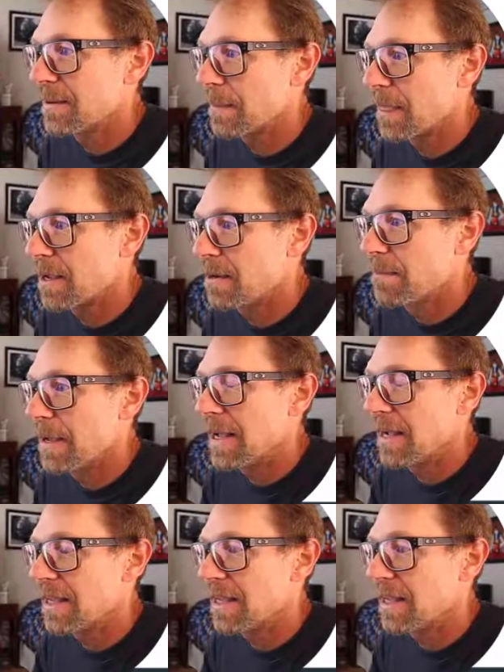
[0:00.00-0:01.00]
come
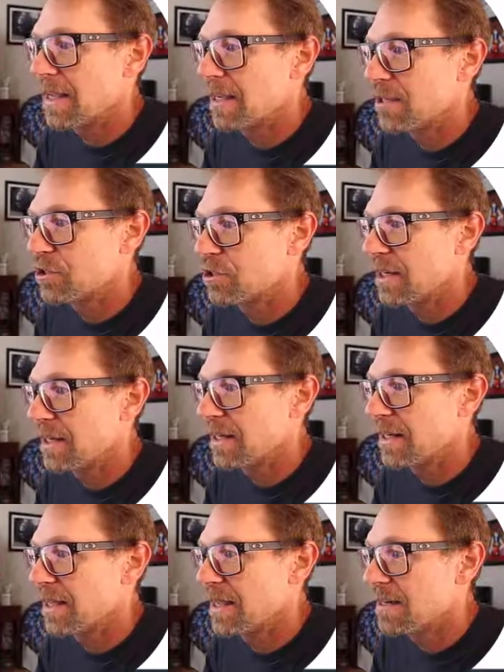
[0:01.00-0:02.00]
back and check it
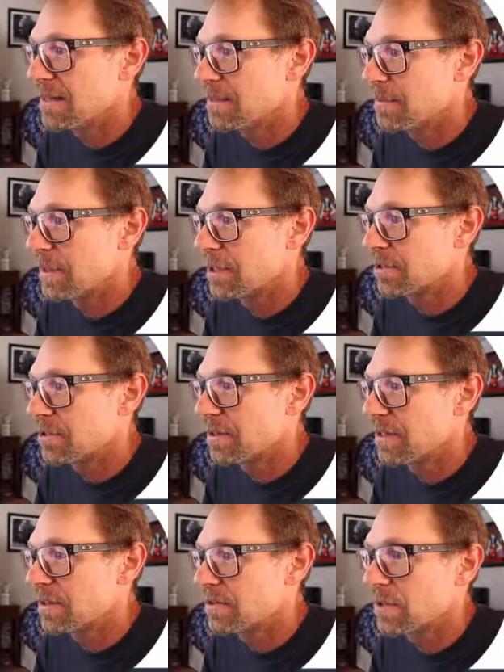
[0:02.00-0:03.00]
again to make sure
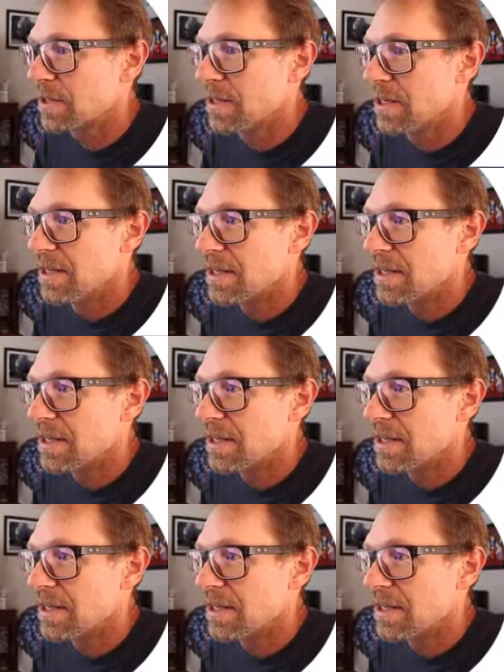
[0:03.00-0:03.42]
this one